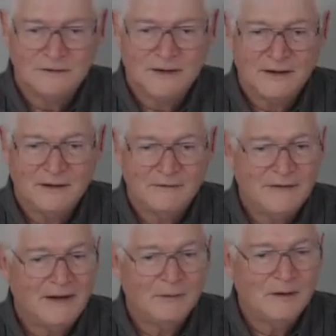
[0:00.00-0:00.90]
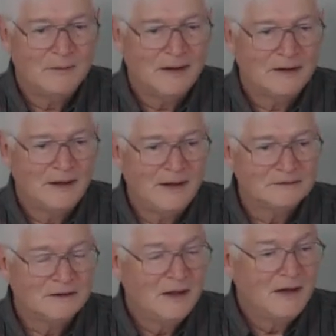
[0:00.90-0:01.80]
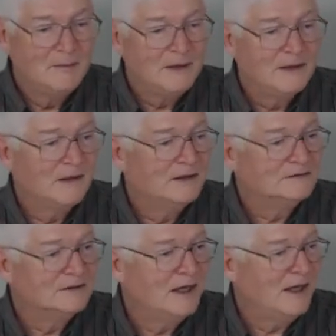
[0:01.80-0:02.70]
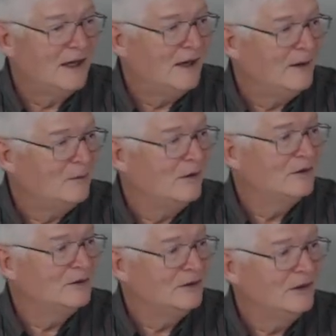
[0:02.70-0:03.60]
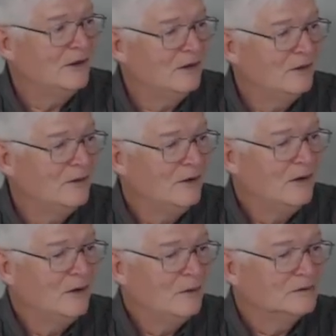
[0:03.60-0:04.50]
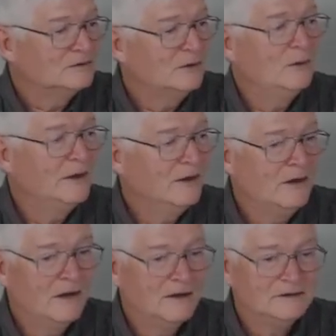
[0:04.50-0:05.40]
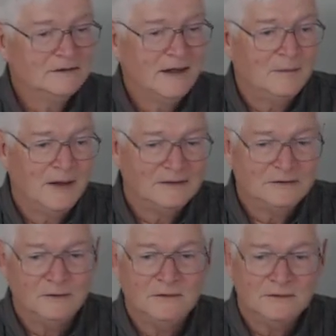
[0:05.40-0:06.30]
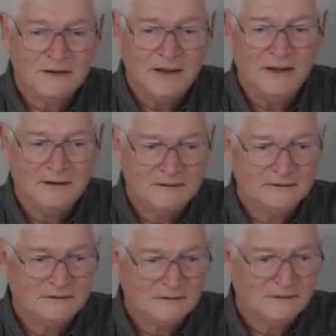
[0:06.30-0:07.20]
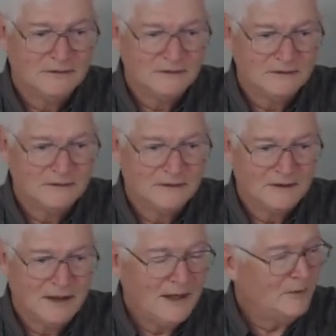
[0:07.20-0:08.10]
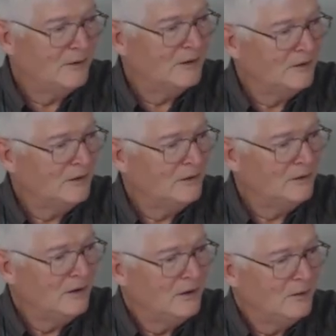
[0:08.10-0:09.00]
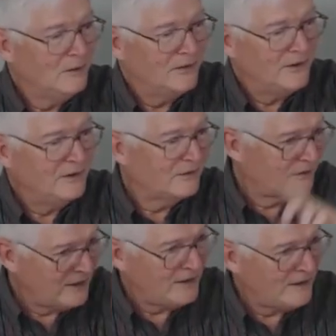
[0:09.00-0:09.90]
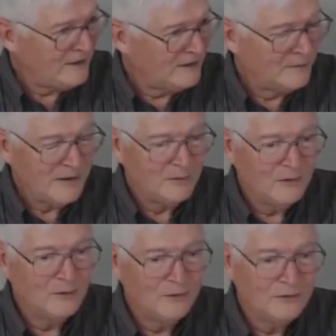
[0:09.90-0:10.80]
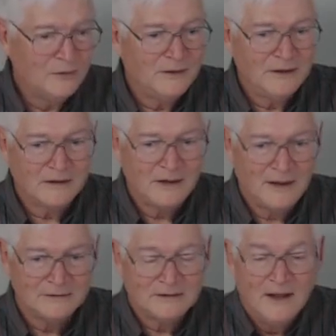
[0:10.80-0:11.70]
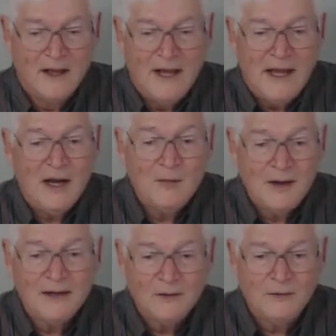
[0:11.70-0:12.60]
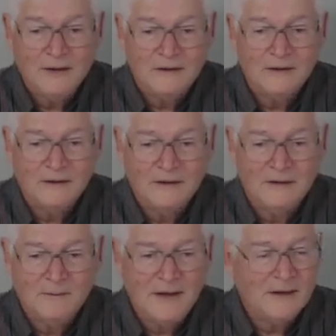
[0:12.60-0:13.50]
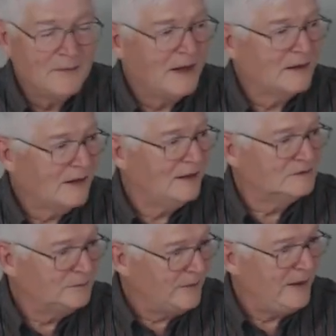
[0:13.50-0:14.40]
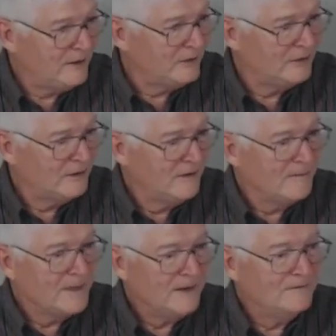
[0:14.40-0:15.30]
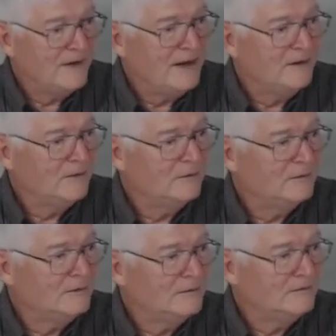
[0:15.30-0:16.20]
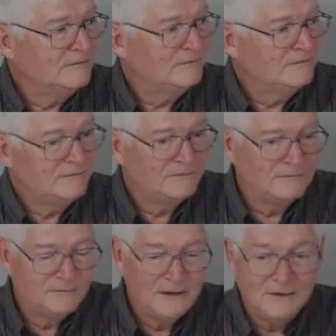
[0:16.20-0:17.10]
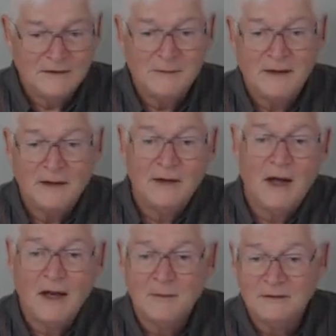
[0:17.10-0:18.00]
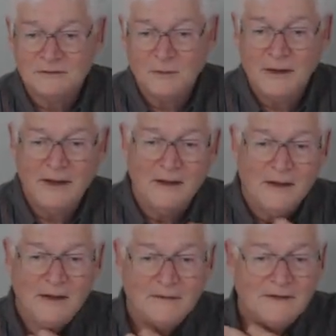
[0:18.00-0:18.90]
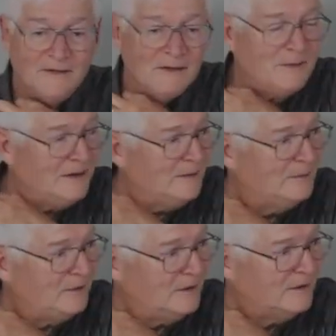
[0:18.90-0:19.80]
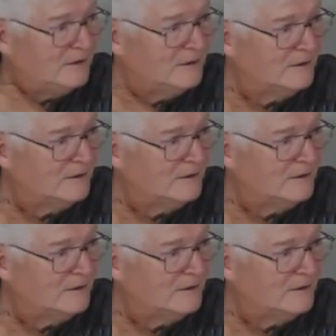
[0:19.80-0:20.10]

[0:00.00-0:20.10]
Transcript: so they could evaluate my class, because I want to know what's going on inside my students' heads. I want to know what they're thinking about what we're doing in class. How am I going to make my class better if I don't give them an anonymous way of giving me input?